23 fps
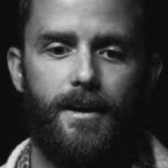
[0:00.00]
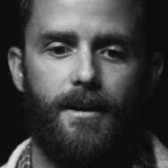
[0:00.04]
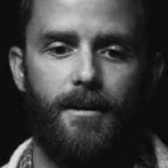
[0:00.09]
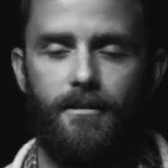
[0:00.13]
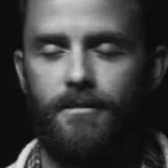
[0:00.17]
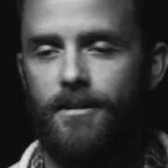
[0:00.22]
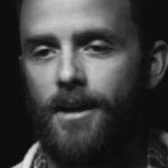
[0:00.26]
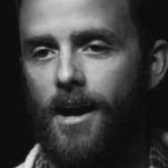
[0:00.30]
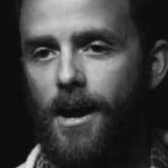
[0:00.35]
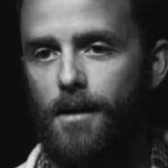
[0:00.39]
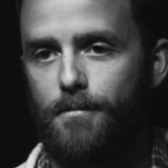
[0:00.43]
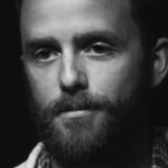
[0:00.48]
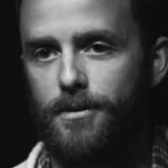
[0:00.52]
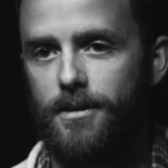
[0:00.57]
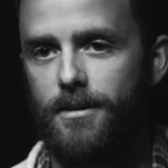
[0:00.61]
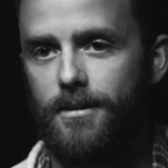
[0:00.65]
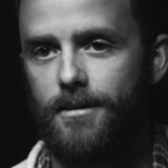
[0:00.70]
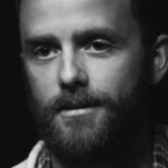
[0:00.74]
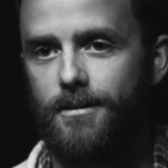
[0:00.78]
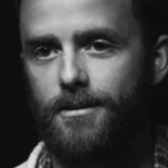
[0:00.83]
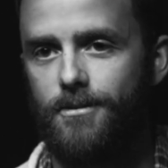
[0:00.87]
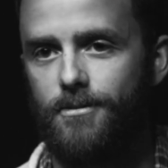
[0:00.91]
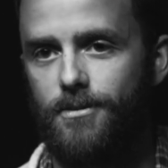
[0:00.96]

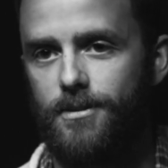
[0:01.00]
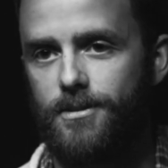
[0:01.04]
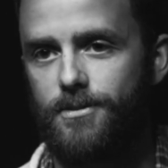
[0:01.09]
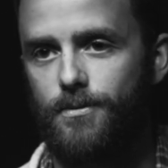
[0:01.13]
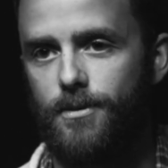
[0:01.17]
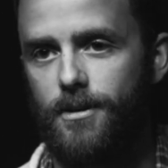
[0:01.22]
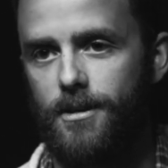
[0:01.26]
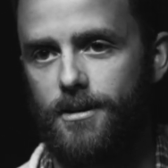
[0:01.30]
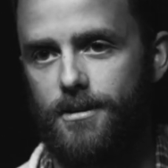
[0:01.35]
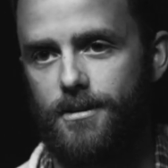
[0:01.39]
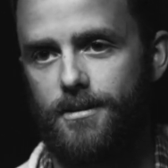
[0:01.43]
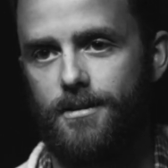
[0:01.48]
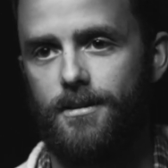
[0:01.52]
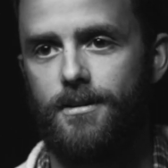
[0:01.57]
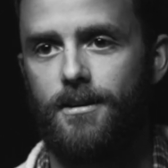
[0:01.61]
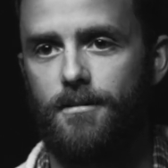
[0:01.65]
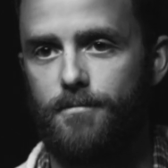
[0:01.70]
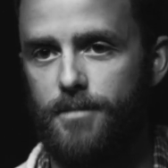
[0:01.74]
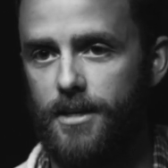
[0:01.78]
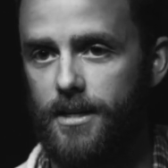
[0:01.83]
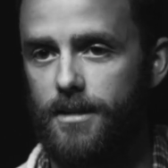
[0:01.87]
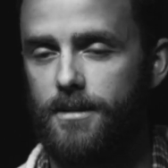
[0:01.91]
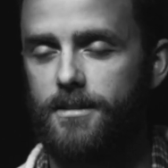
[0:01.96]
unhappy going to work,
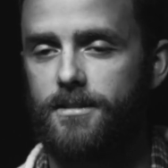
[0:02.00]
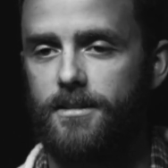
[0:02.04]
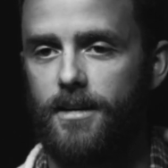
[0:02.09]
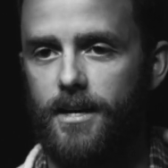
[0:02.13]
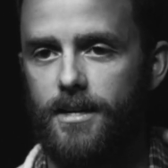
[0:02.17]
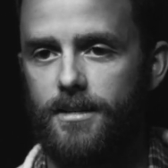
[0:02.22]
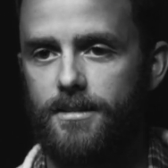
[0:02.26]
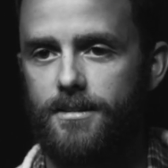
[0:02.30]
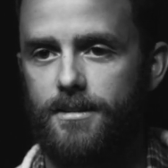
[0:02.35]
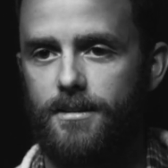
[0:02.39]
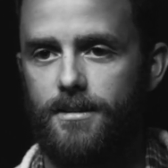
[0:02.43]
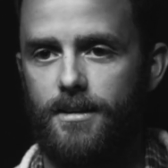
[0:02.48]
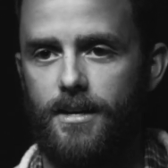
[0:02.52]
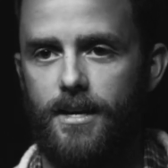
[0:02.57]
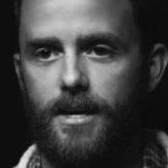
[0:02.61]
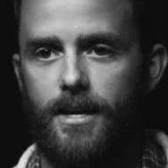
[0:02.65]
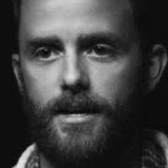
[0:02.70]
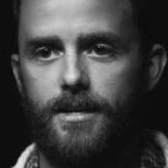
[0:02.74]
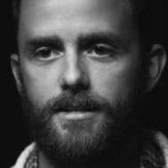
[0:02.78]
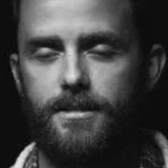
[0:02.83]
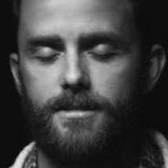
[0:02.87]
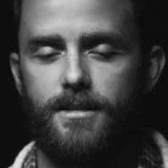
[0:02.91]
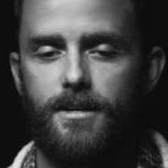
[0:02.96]
being psyched
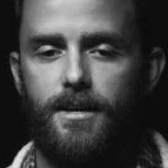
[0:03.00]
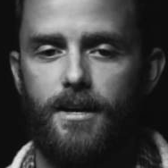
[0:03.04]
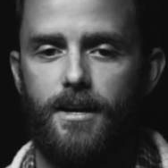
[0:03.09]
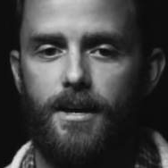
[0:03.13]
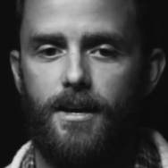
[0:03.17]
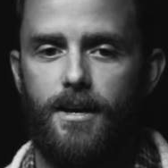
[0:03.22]
and